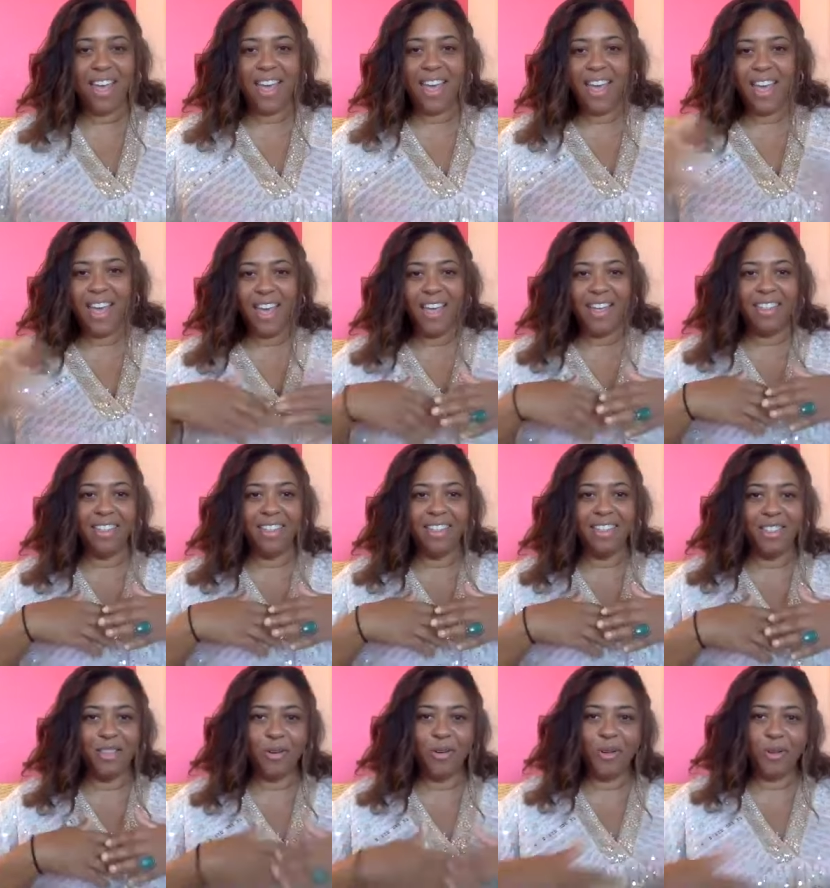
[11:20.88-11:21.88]
And
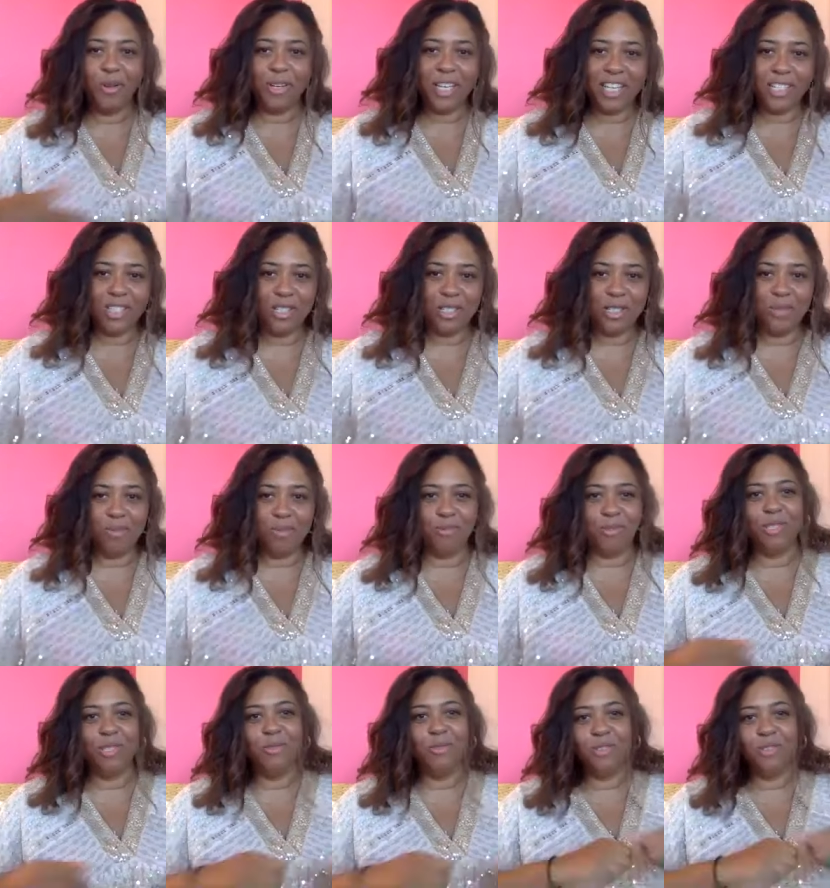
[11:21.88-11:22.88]
the whole kitchen
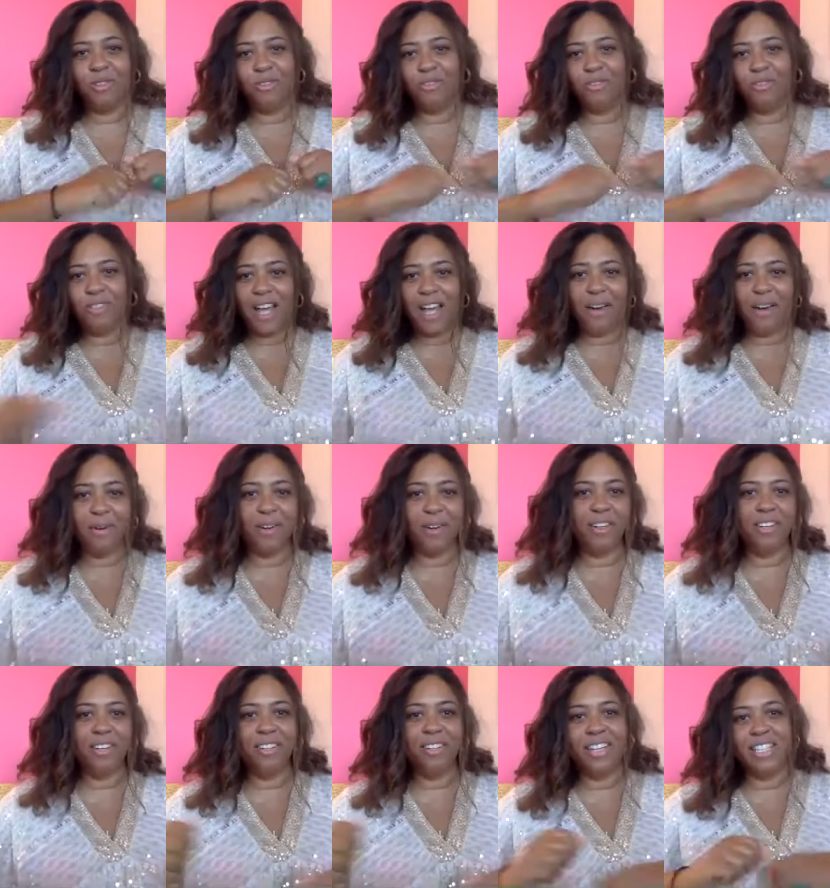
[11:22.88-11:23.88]
was full of
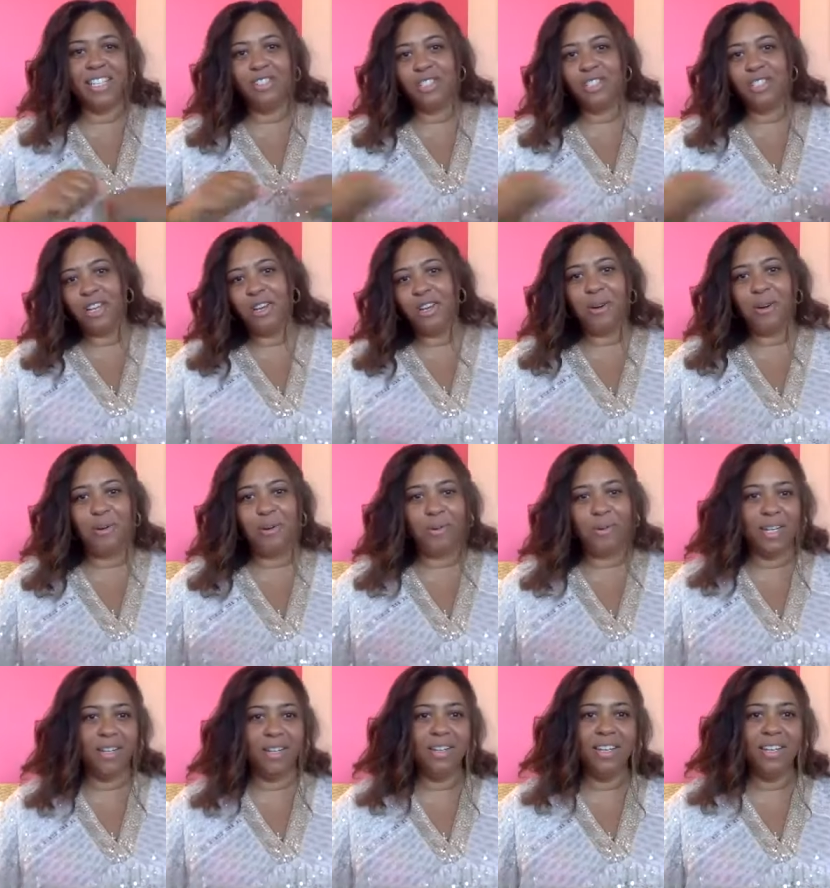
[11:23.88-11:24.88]
flour and dough
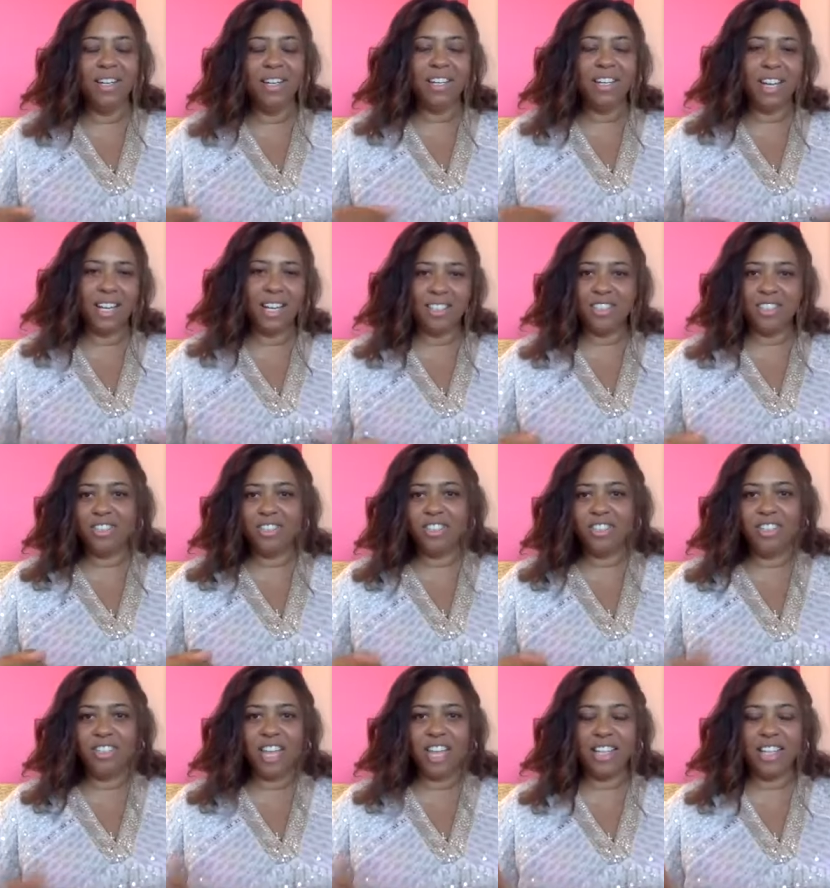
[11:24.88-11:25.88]
and
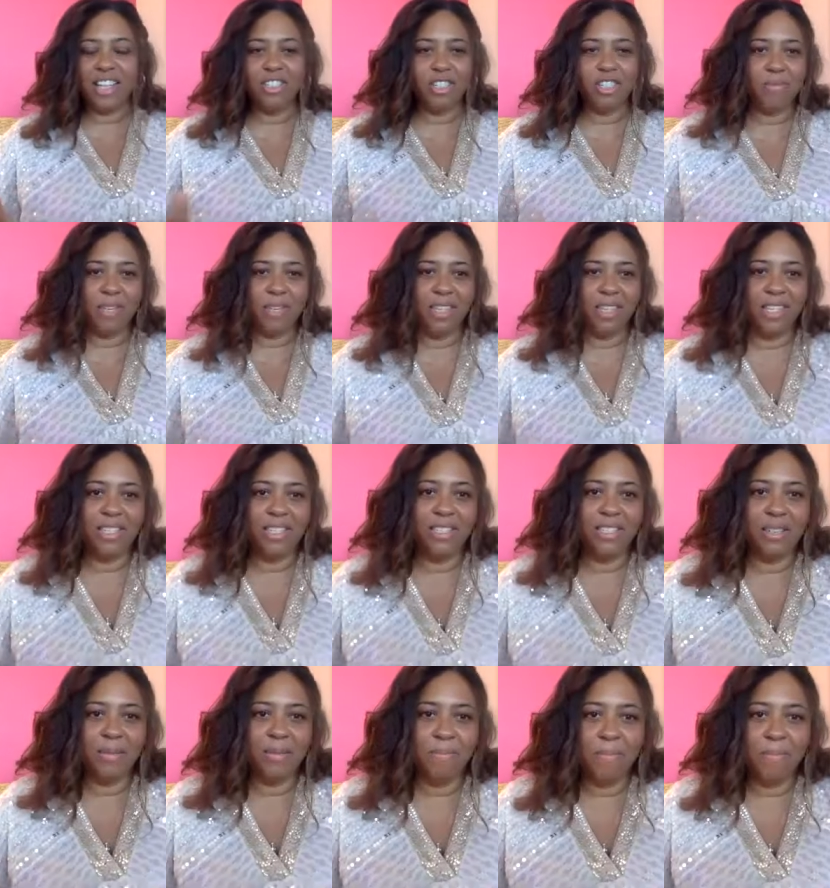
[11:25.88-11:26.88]
custard, and she made these
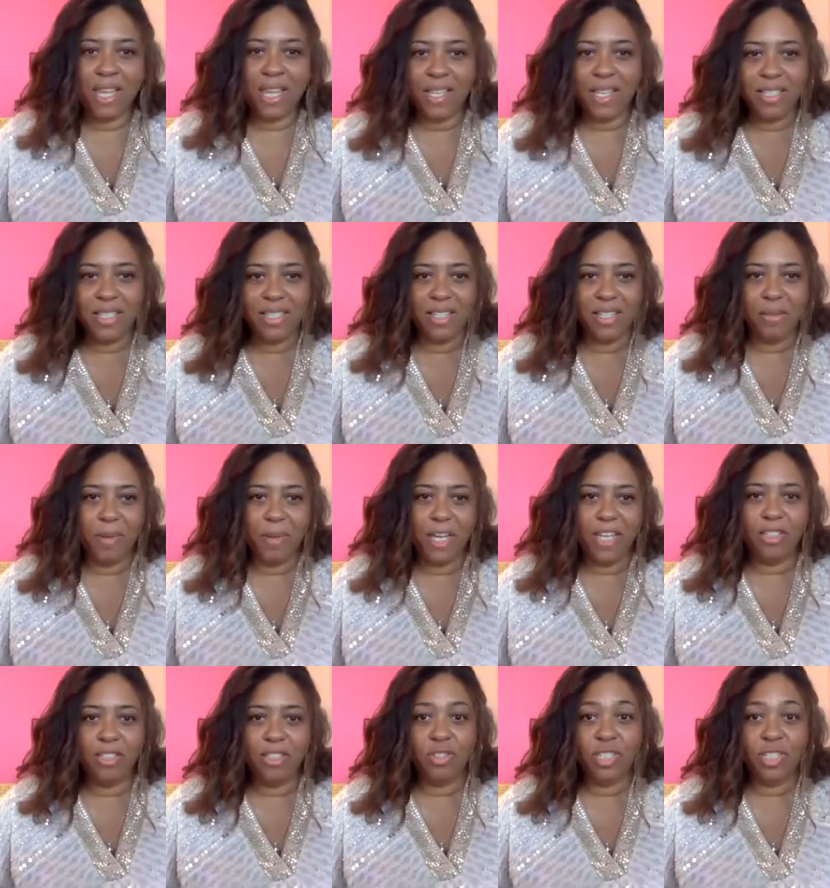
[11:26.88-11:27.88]
amazing
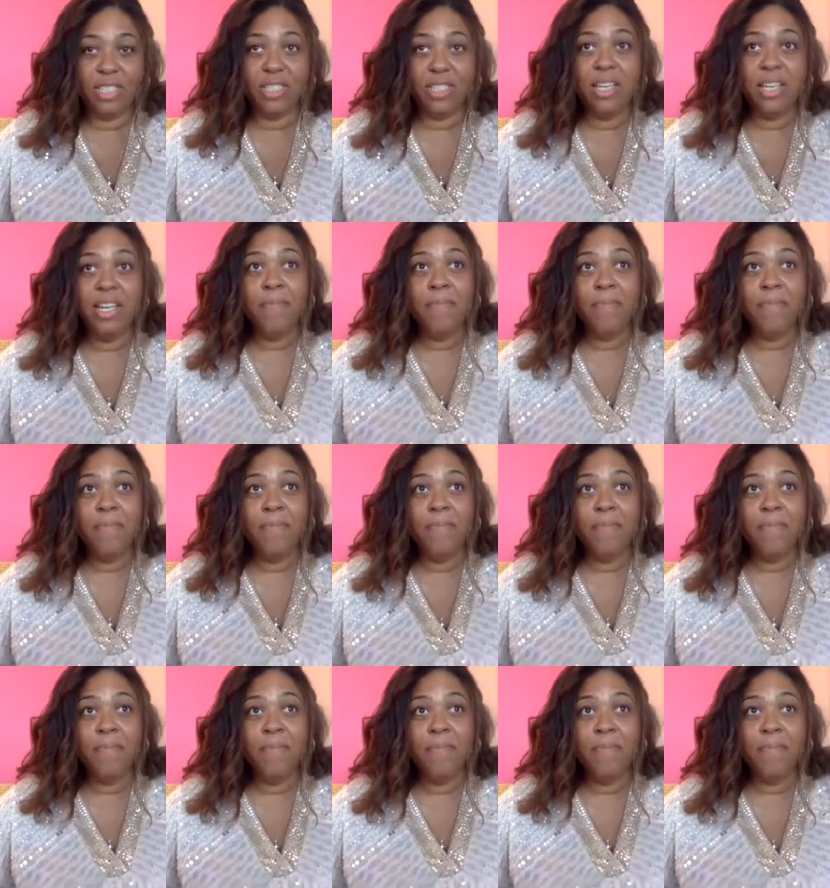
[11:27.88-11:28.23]
pastries.